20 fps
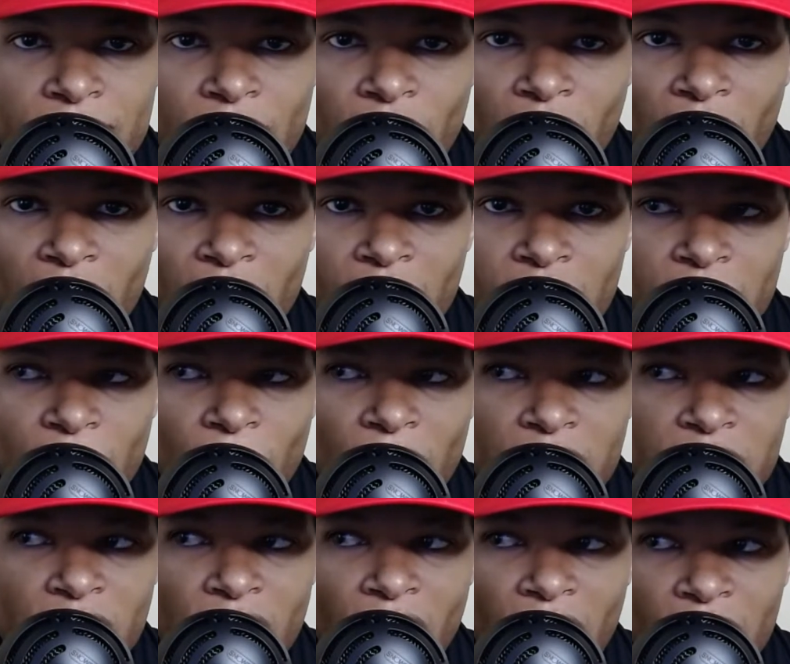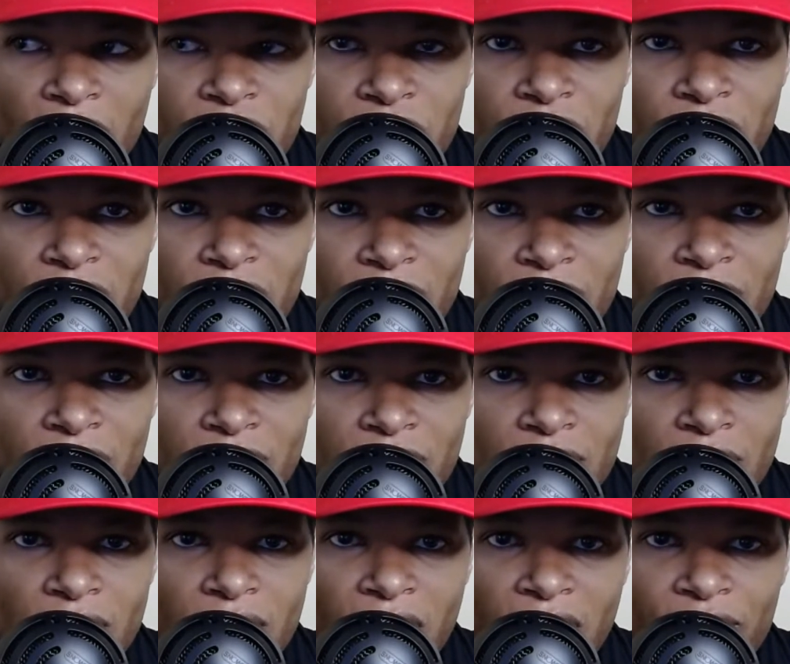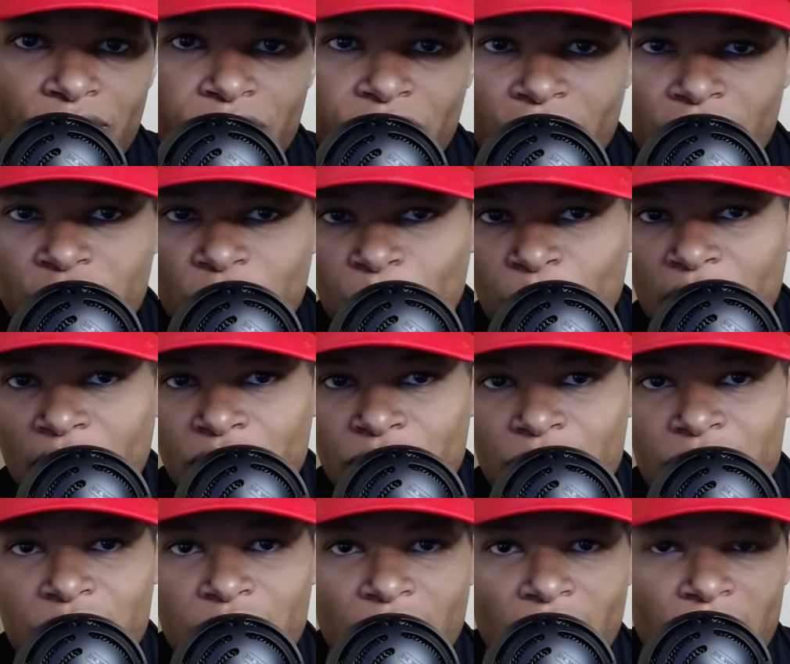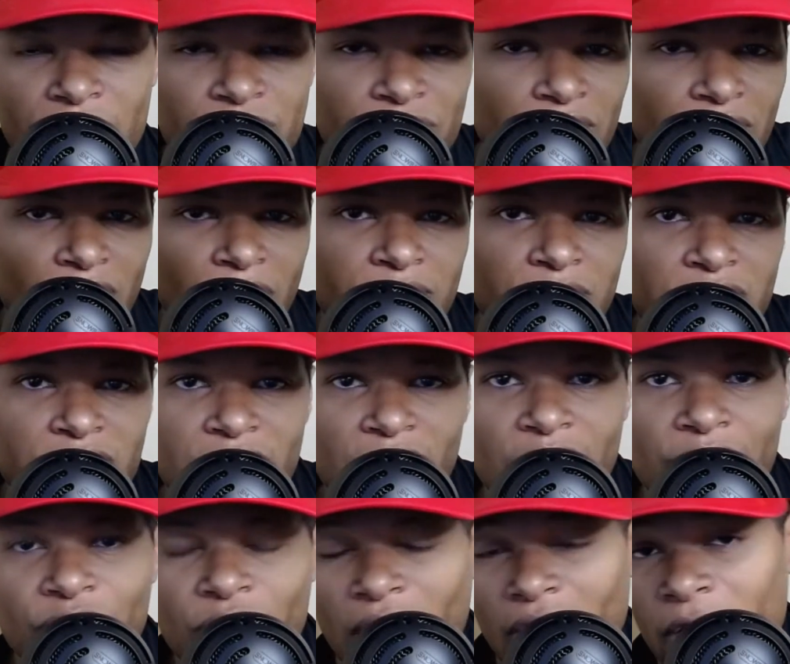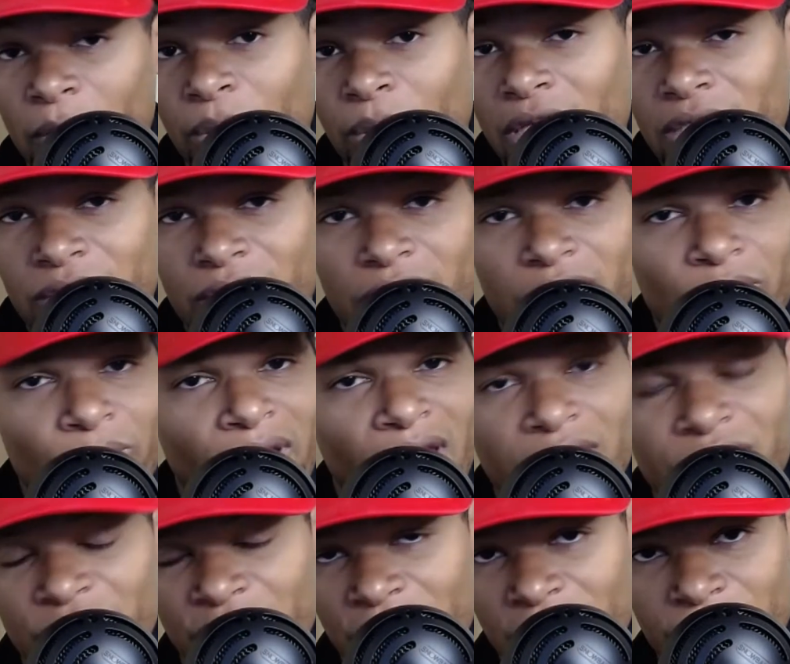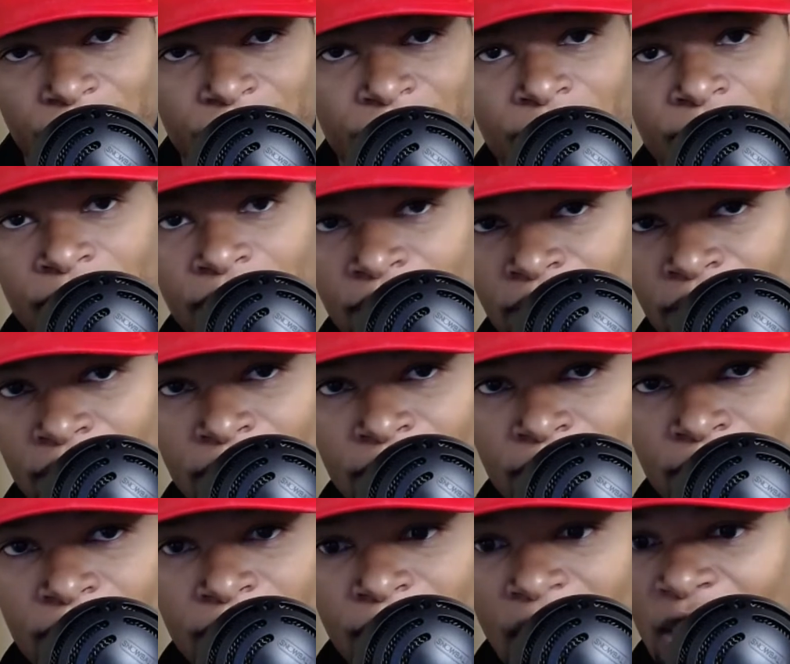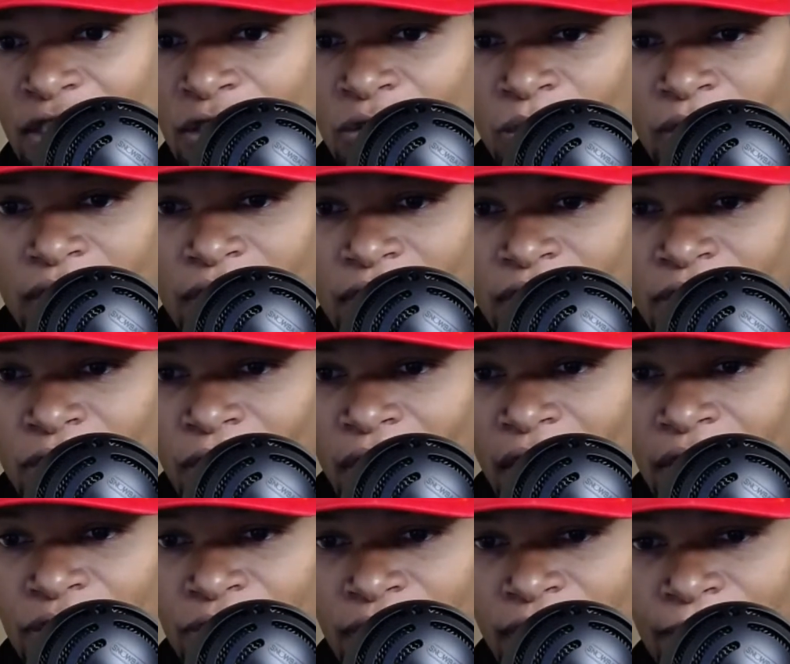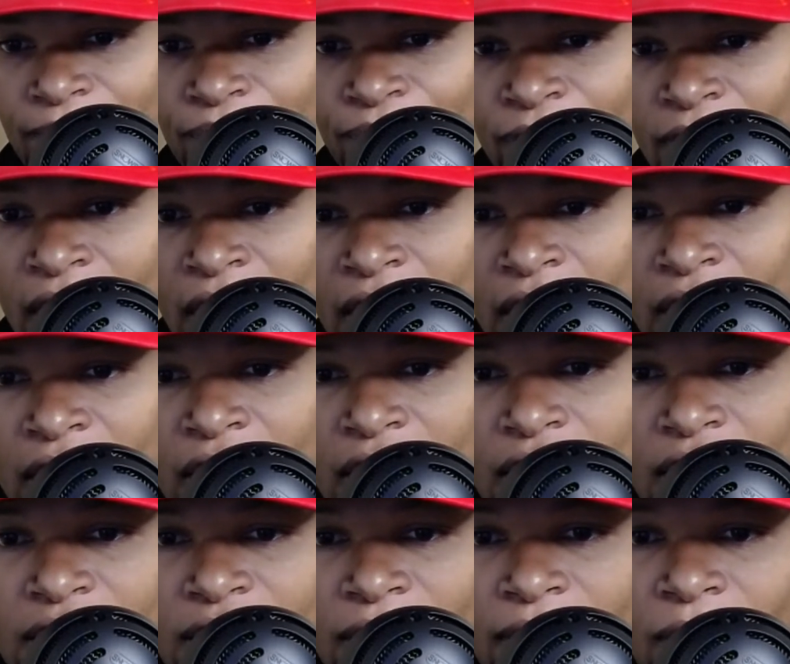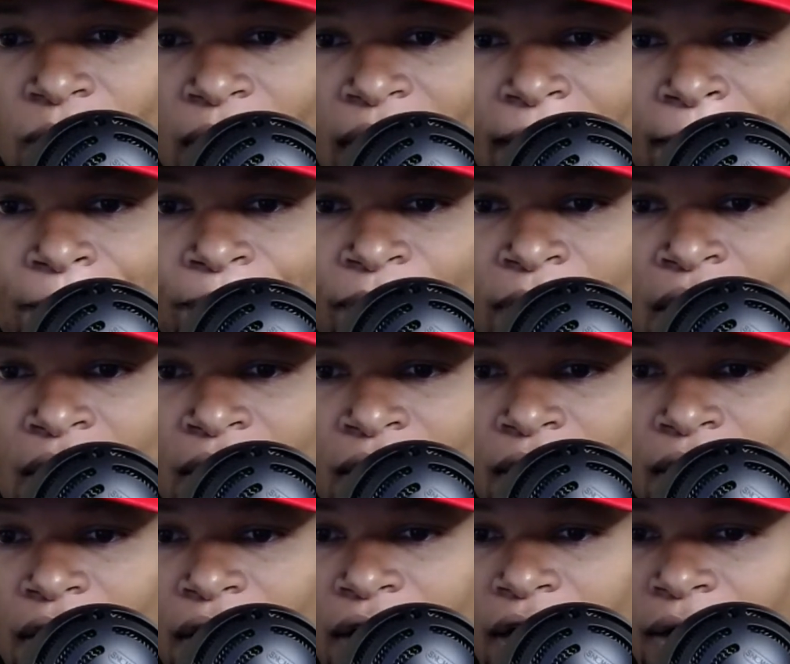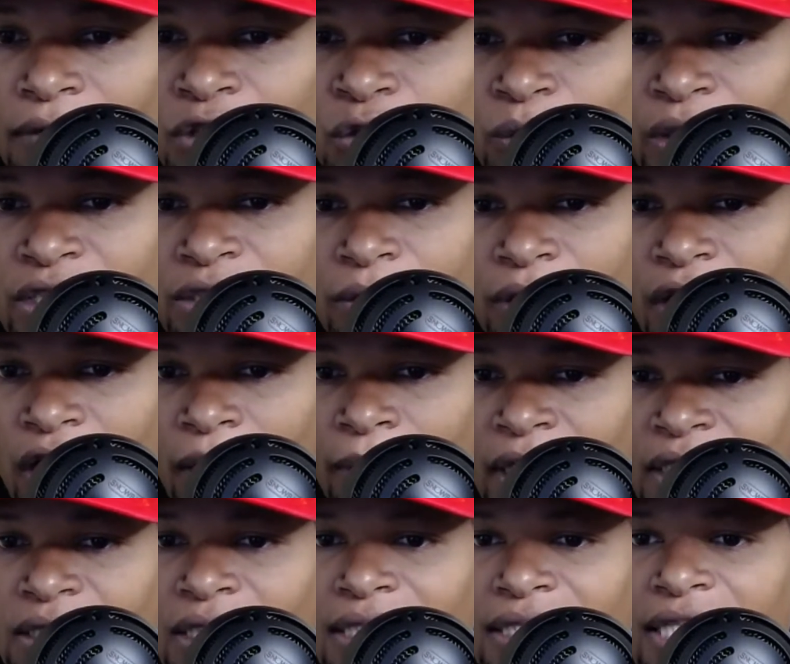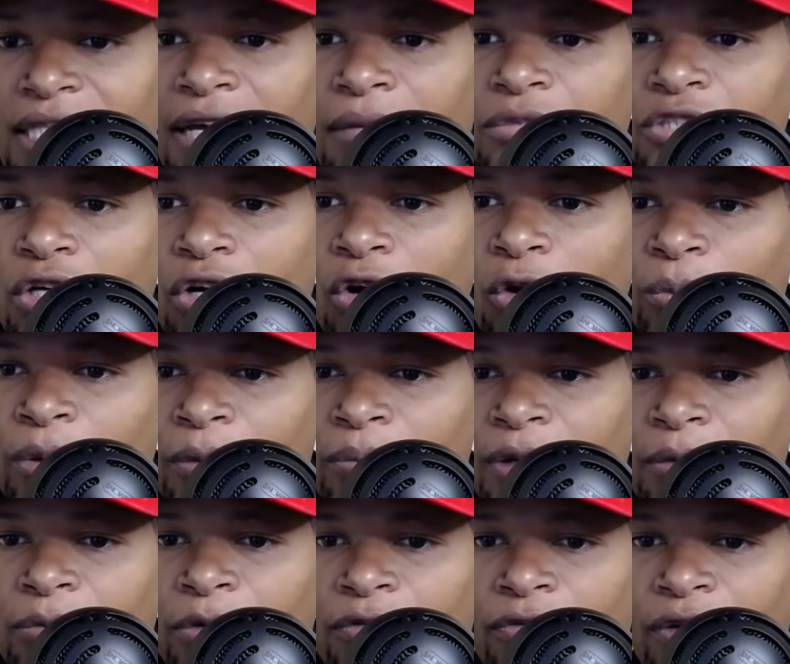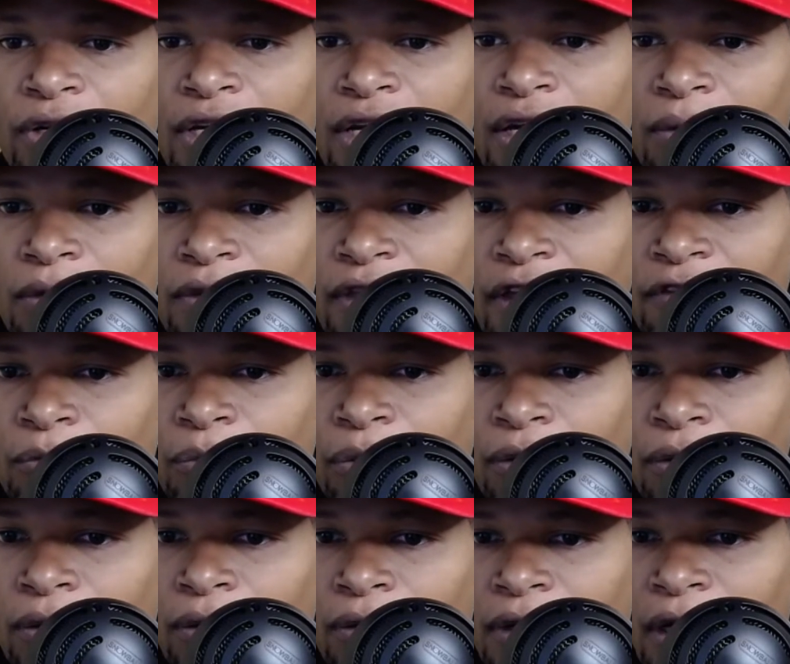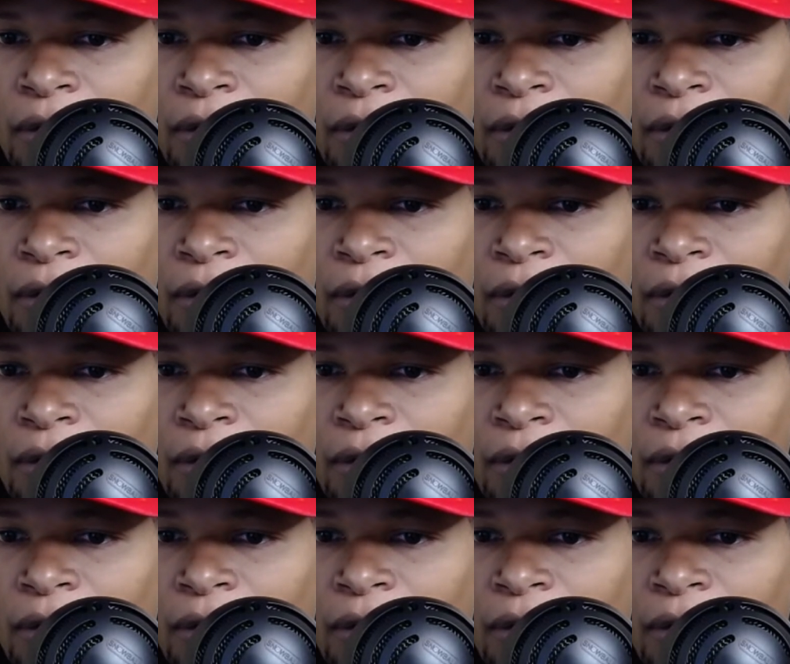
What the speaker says: Okay. So what's a patriot? The left thinks a patriot's a hatred. I'm just saying, if you hate a patriot, you a patriot. It's just what it is. You're a patriot. So anyway, just reading some of the comments. The Dems are hoping people forget what they've pulled.